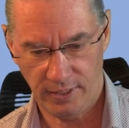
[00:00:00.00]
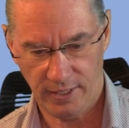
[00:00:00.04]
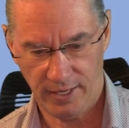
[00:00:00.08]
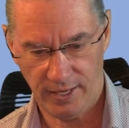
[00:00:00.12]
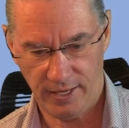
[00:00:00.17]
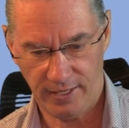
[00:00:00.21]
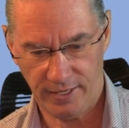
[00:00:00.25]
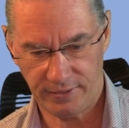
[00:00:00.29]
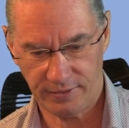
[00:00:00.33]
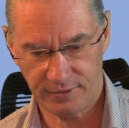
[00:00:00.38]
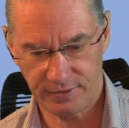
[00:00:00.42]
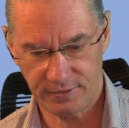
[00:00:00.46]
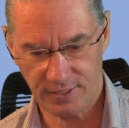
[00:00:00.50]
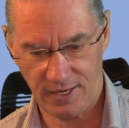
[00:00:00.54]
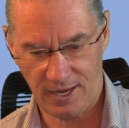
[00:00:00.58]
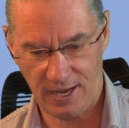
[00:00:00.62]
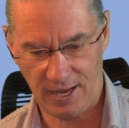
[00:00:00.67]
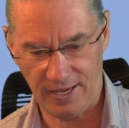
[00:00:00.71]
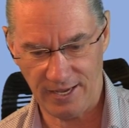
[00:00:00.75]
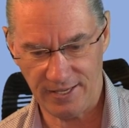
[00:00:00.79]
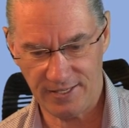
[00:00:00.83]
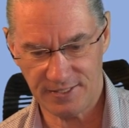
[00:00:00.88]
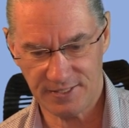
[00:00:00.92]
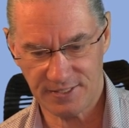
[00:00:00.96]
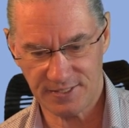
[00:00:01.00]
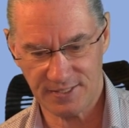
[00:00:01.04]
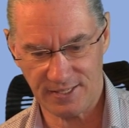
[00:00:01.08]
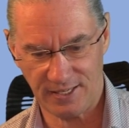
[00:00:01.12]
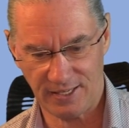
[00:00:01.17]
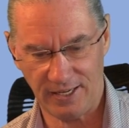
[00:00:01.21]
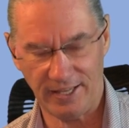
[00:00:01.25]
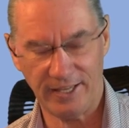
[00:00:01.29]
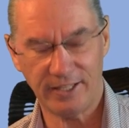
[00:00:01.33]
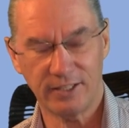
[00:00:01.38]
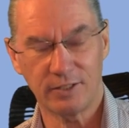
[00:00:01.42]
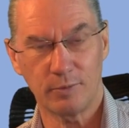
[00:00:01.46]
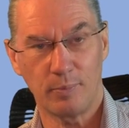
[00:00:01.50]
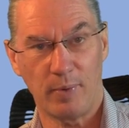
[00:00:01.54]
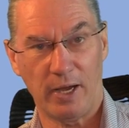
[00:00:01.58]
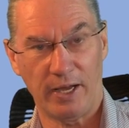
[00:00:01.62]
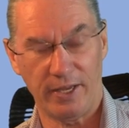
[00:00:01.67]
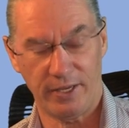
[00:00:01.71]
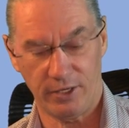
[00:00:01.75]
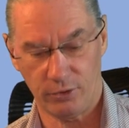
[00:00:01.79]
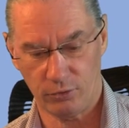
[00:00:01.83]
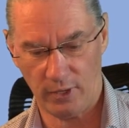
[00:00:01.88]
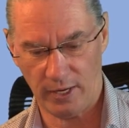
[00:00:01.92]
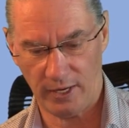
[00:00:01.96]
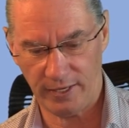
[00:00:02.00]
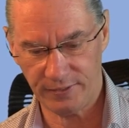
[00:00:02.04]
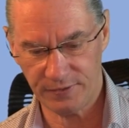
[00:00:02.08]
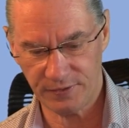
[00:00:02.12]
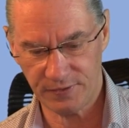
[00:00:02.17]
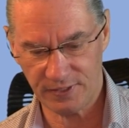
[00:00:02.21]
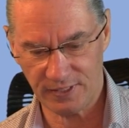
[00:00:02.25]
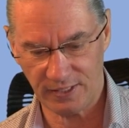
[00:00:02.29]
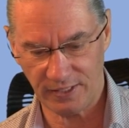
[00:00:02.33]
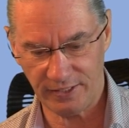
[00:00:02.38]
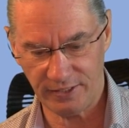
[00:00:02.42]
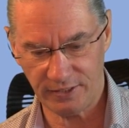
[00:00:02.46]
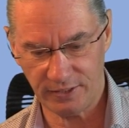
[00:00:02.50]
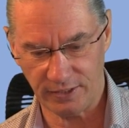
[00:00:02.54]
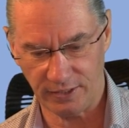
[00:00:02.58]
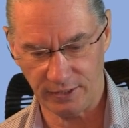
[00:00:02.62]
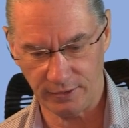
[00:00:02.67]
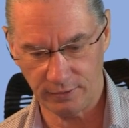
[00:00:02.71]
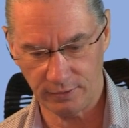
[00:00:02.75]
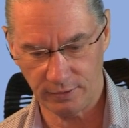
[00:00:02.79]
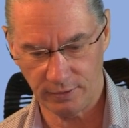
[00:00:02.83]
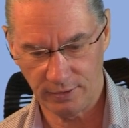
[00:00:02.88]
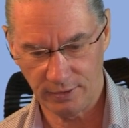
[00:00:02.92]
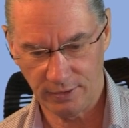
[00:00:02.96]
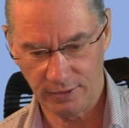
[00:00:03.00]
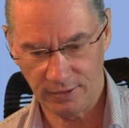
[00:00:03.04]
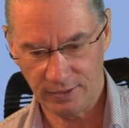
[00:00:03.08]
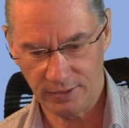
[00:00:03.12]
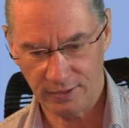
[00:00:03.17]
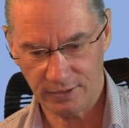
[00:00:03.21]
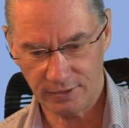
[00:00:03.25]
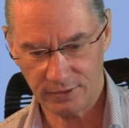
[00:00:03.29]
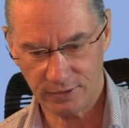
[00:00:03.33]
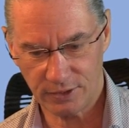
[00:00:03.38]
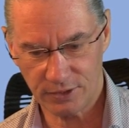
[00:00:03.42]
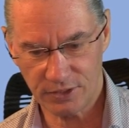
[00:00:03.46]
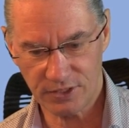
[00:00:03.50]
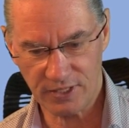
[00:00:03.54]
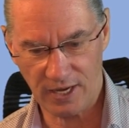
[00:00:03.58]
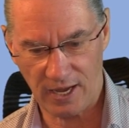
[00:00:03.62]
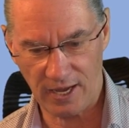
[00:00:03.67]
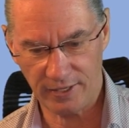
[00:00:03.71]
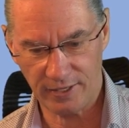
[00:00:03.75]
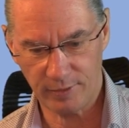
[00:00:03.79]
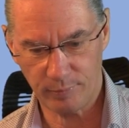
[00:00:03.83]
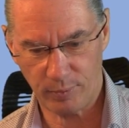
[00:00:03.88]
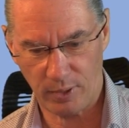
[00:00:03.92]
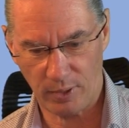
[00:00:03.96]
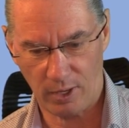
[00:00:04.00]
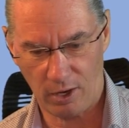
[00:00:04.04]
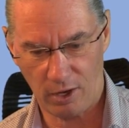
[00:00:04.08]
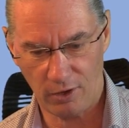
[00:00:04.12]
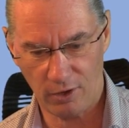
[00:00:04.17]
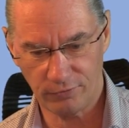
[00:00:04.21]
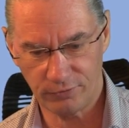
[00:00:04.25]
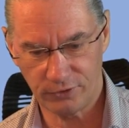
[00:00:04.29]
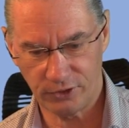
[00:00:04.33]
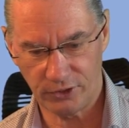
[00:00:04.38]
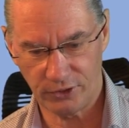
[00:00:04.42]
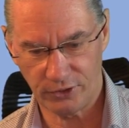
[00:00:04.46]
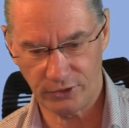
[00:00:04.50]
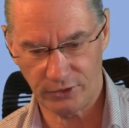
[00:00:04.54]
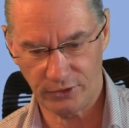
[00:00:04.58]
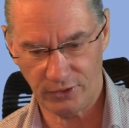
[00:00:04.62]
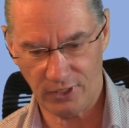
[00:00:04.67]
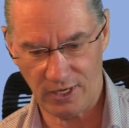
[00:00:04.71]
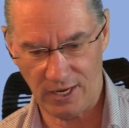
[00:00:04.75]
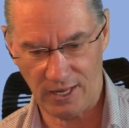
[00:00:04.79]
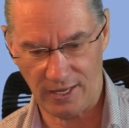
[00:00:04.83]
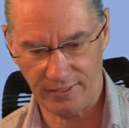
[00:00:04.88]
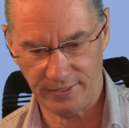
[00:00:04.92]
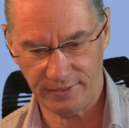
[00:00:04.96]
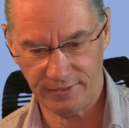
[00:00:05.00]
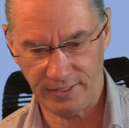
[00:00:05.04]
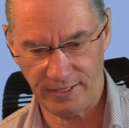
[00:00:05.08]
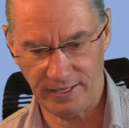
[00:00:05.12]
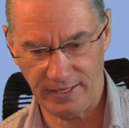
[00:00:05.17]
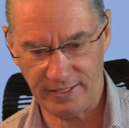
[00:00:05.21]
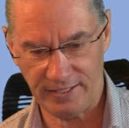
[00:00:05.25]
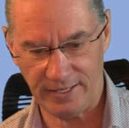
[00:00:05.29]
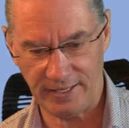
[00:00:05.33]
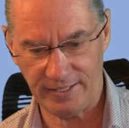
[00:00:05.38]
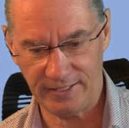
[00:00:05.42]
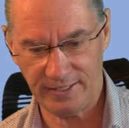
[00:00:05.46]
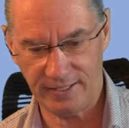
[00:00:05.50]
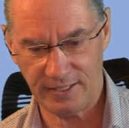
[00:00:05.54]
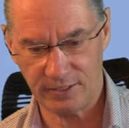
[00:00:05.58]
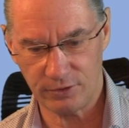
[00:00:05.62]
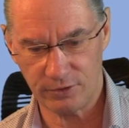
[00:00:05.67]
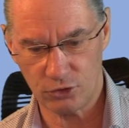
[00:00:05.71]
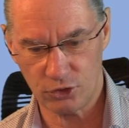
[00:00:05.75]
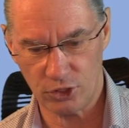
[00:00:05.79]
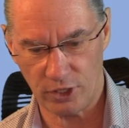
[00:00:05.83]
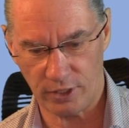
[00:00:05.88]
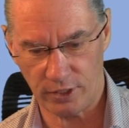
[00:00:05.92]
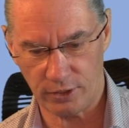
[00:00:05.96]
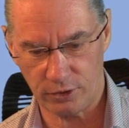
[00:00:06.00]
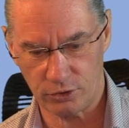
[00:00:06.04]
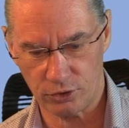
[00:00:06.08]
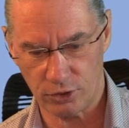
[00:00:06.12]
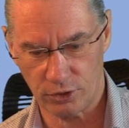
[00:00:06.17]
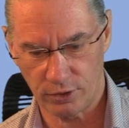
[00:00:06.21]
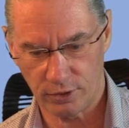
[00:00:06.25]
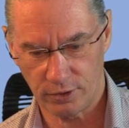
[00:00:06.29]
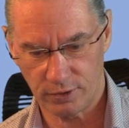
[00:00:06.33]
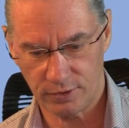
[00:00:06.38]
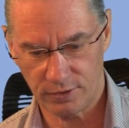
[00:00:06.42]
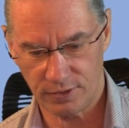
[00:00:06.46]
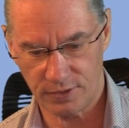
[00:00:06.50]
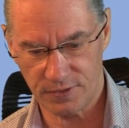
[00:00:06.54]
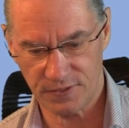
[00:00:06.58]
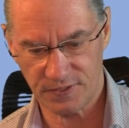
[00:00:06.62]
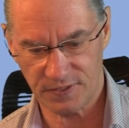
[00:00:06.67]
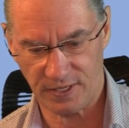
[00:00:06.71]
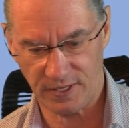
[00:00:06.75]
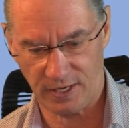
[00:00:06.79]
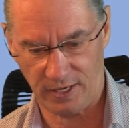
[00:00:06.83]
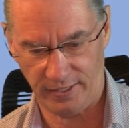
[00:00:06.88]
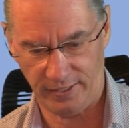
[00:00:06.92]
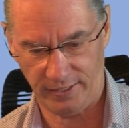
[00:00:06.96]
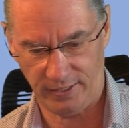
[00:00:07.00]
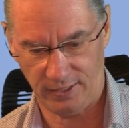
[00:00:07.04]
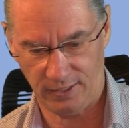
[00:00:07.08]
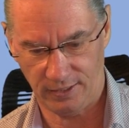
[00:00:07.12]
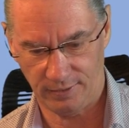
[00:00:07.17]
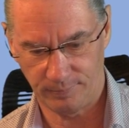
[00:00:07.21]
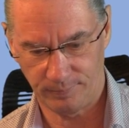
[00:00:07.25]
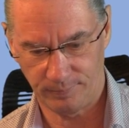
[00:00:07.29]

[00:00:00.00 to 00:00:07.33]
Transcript: and I select by right-clicking the type of the line, and I can change the style.